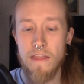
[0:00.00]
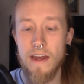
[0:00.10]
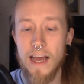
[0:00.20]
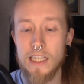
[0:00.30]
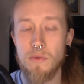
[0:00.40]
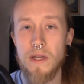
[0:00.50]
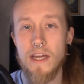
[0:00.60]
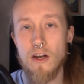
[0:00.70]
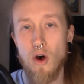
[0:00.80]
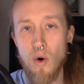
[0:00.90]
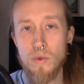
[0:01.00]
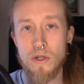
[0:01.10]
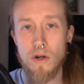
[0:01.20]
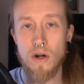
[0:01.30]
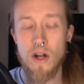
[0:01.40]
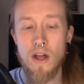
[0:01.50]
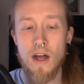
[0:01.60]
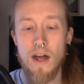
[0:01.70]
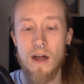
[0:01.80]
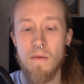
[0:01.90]
then as we get older,
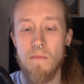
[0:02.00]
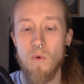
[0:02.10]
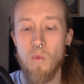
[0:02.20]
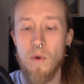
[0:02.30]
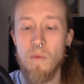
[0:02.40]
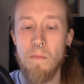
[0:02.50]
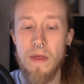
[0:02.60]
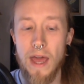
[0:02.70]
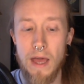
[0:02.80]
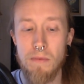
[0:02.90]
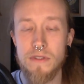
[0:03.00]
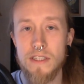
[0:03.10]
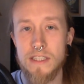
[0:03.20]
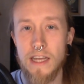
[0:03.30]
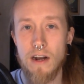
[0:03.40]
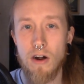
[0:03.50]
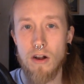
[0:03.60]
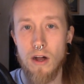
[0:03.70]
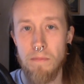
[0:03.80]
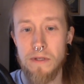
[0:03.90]
um, we will be able to set
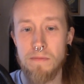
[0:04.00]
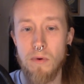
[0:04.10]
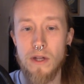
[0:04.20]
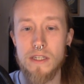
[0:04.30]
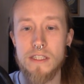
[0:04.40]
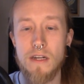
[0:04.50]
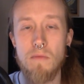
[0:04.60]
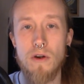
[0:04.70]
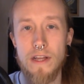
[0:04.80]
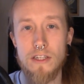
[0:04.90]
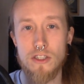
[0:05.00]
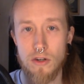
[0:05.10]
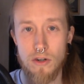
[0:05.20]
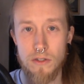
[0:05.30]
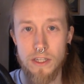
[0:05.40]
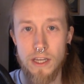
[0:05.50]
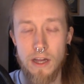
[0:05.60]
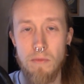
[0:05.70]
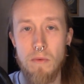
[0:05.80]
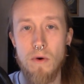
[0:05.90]
our compass point somewhere internally,
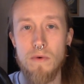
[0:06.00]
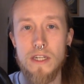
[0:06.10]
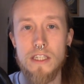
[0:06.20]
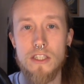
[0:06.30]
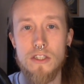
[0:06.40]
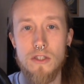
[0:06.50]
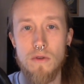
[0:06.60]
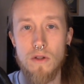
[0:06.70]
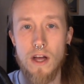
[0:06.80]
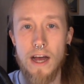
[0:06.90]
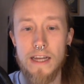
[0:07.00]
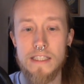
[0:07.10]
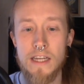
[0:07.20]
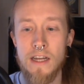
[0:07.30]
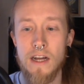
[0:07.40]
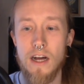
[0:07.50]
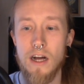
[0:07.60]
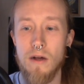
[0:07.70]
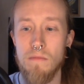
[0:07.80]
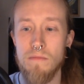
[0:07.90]
and we won't need to utilize,
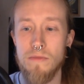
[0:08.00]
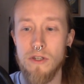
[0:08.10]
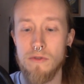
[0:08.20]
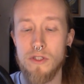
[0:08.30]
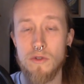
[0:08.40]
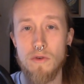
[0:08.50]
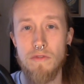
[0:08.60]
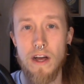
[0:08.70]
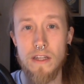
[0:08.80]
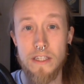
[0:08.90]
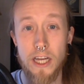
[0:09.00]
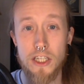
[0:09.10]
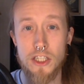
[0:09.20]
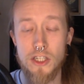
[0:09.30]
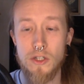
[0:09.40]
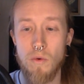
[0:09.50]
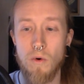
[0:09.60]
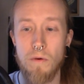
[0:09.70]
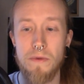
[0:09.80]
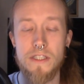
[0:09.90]
um, you know, social validation
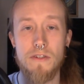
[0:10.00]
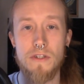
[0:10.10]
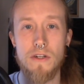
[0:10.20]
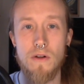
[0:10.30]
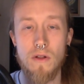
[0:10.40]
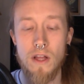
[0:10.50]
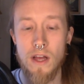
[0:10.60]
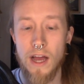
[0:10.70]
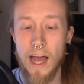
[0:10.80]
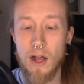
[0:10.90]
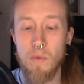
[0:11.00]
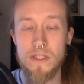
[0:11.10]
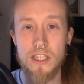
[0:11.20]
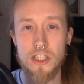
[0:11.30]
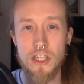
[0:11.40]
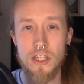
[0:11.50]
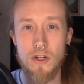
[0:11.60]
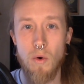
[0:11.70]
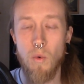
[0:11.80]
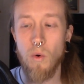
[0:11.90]
or material
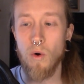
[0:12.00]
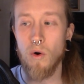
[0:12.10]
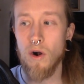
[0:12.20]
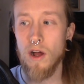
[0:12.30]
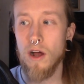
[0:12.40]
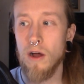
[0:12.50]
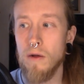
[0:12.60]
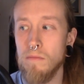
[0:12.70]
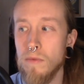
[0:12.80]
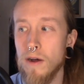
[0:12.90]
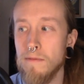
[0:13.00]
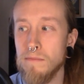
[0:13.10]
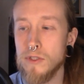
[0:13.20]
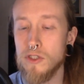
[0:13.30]
acquisition or um, um